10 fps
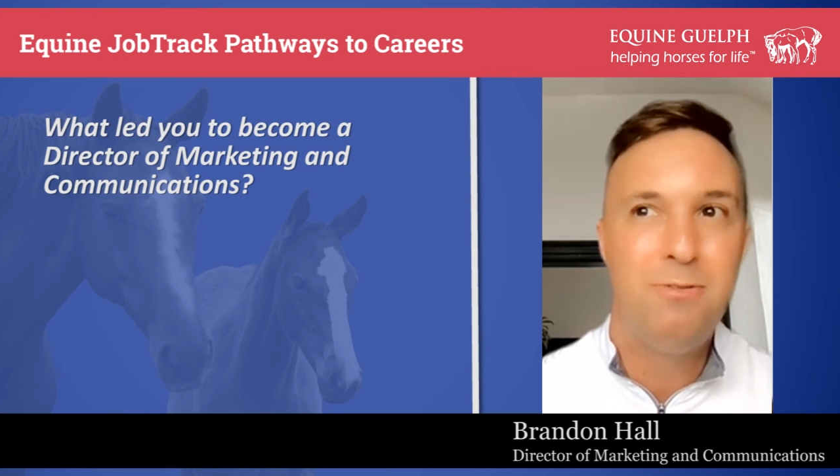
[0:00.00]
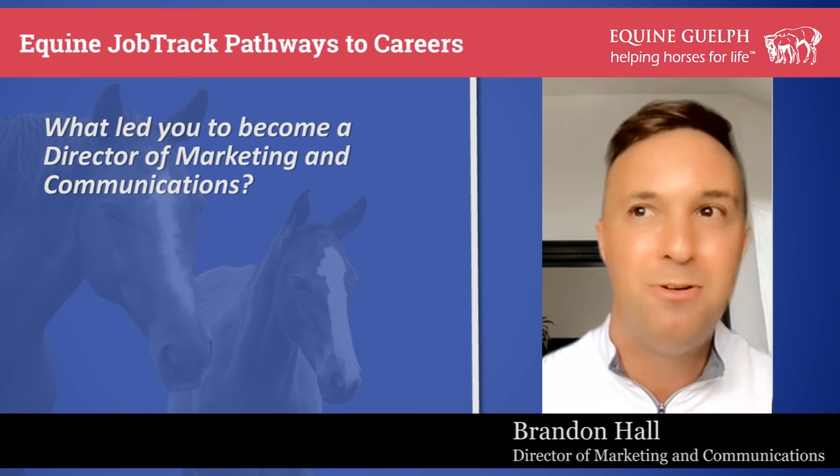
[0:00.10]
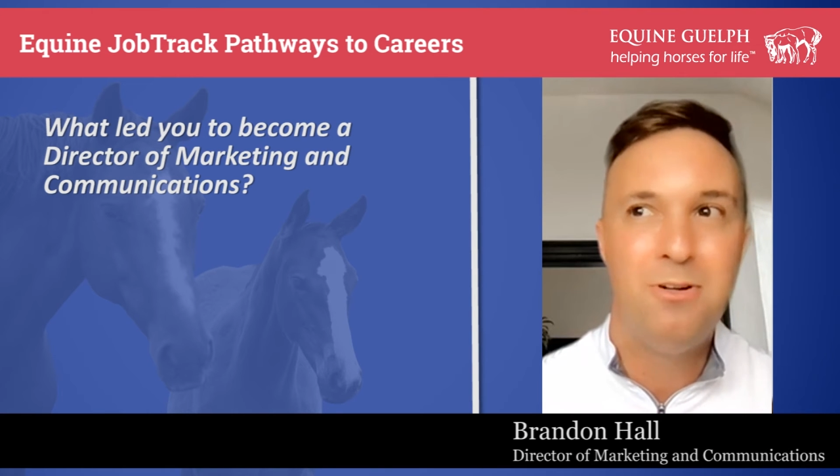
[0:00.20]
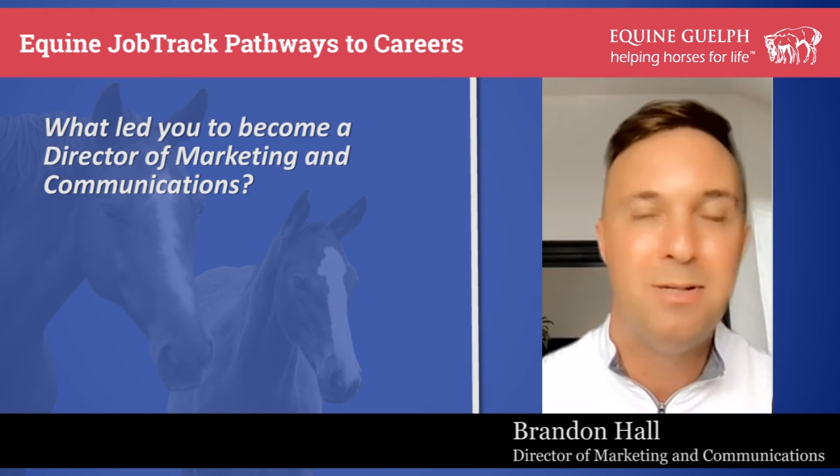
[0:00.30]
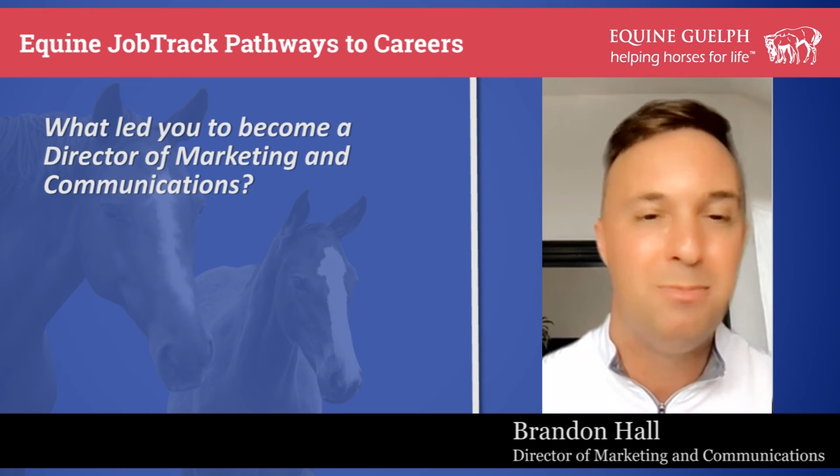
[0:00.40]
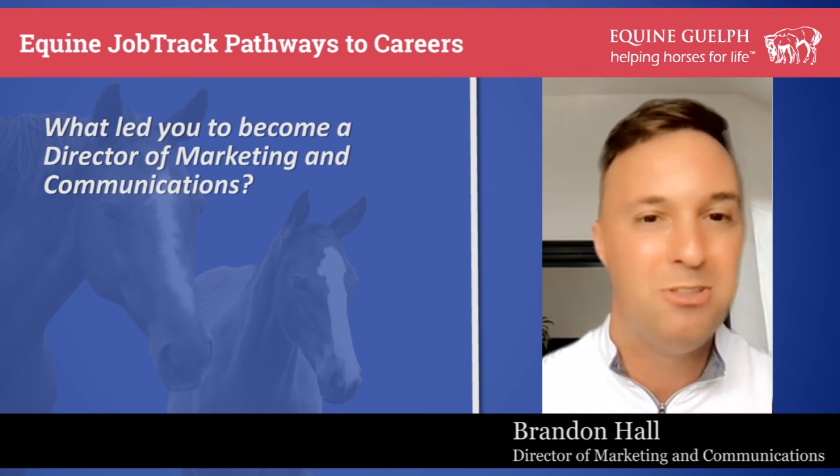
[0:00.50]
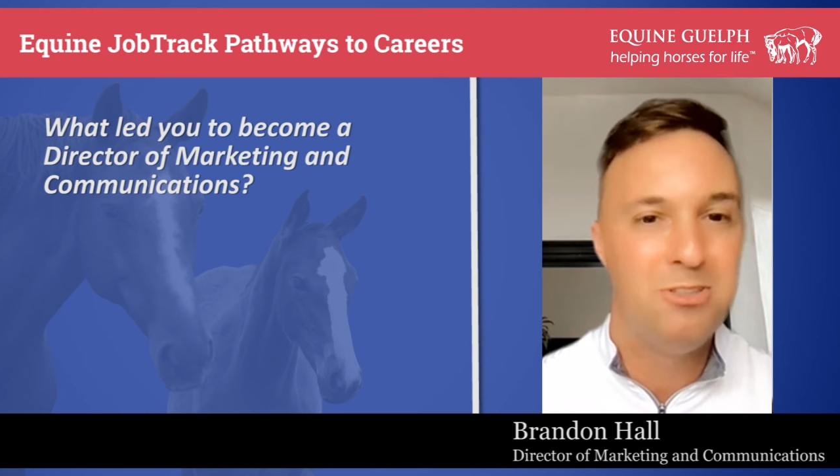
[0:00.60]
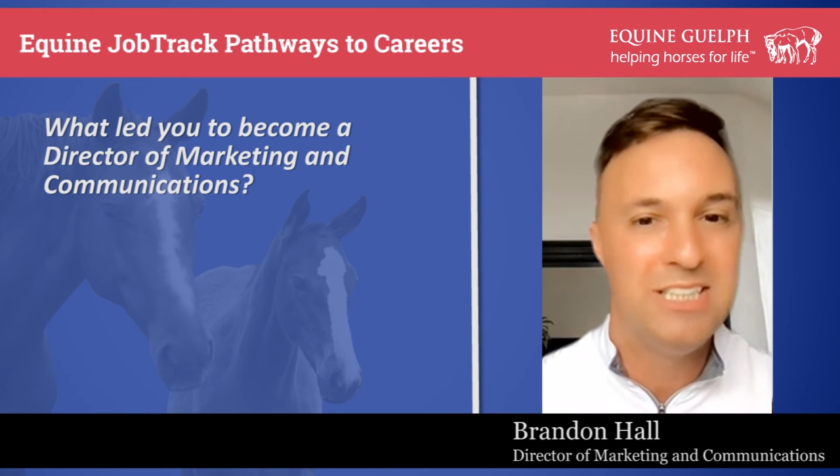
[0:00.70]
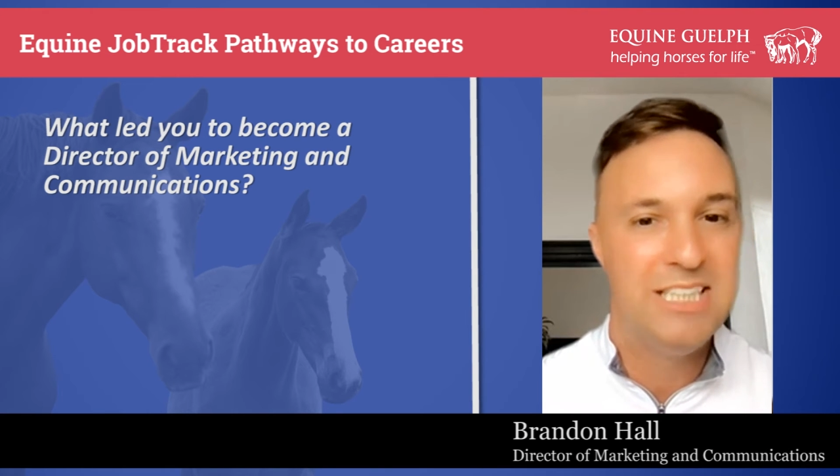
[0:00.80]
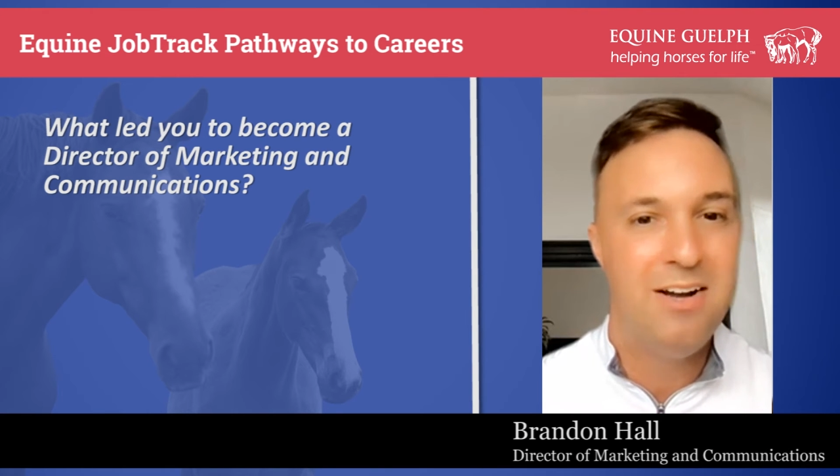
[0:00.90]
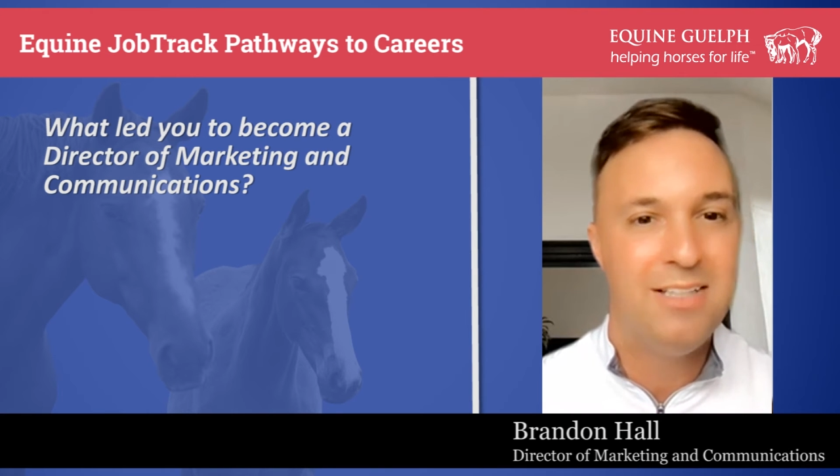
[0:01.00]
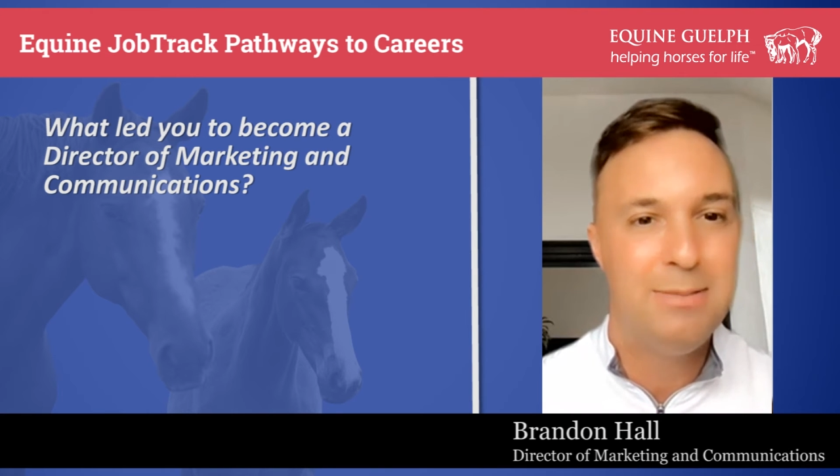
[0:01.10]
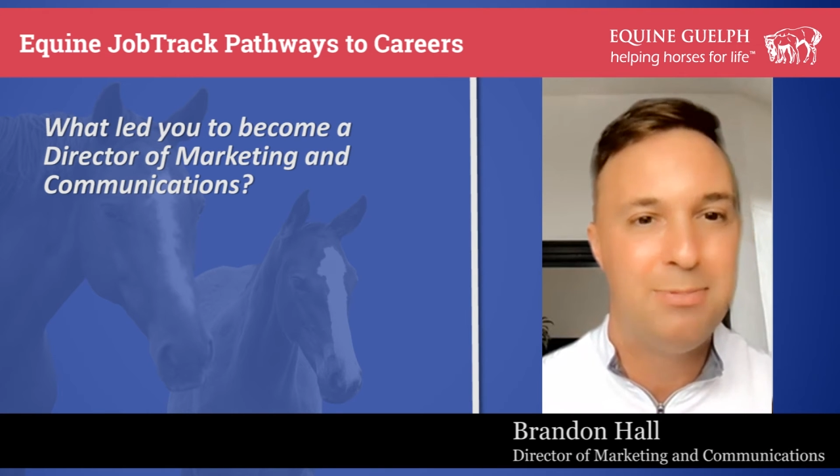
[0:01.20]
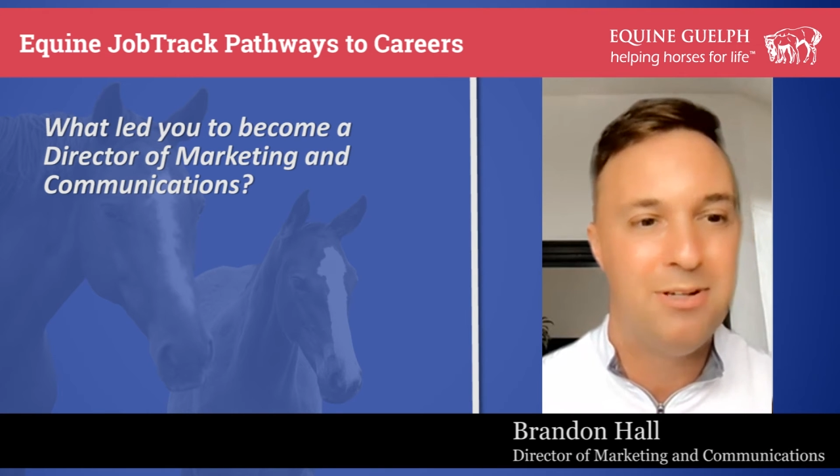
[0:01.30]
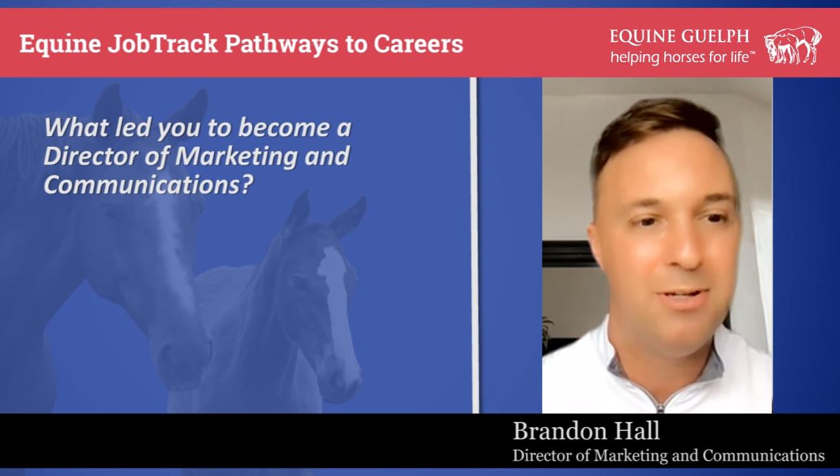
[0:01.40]
referral emergency
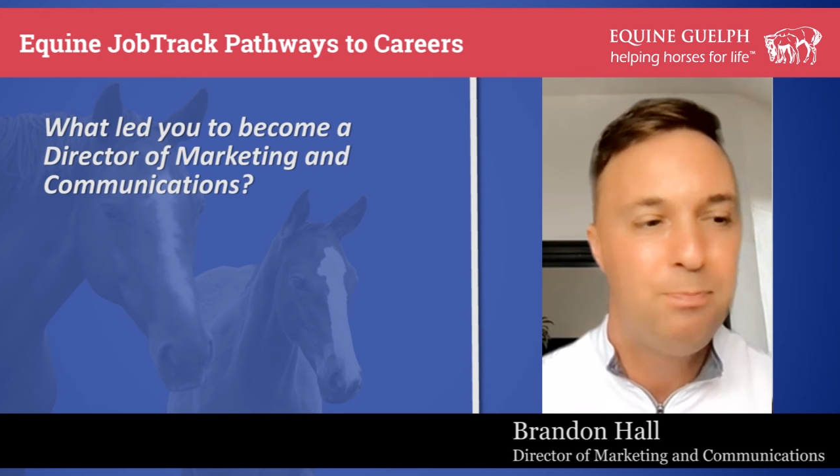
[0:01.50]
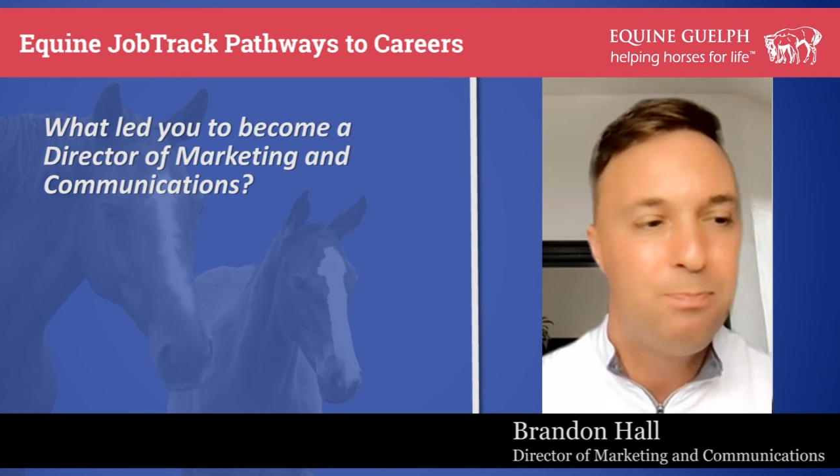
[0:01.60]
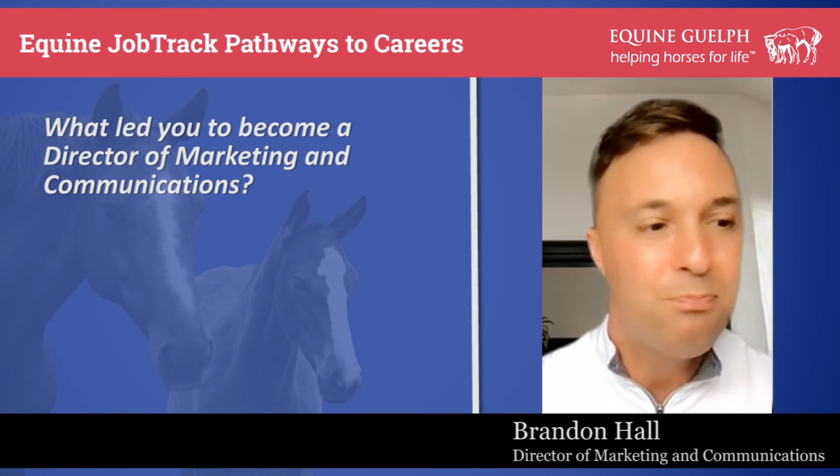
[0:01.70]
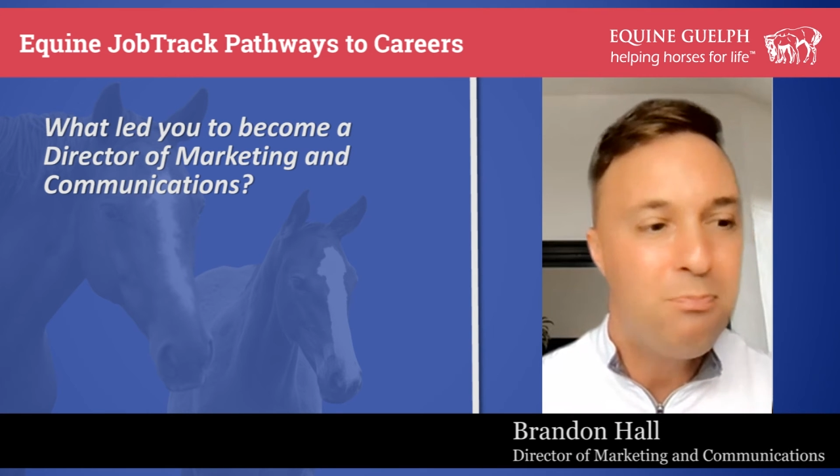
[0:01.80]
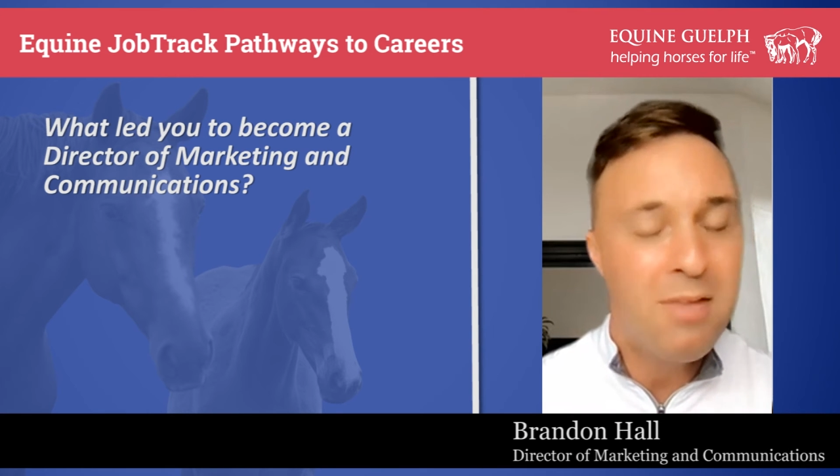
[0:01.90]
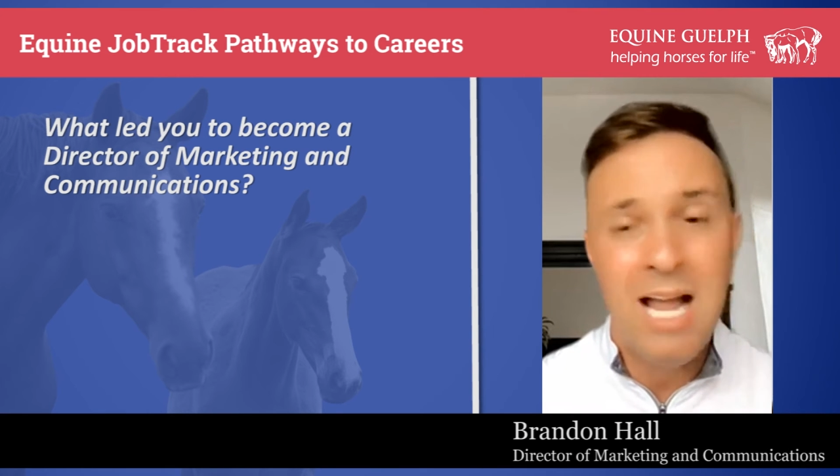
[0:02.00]
hospital.